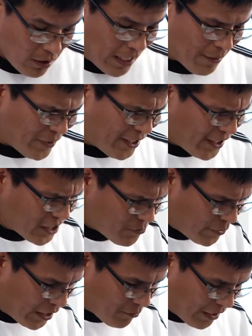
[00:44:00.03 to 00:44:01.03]
That might
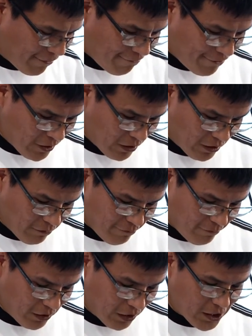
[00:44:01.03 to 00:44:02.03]
explain my fear
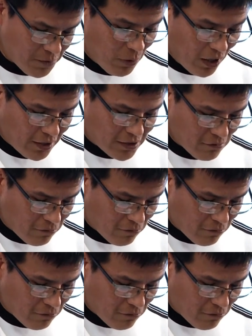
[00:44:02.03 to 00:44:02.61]
of large bodies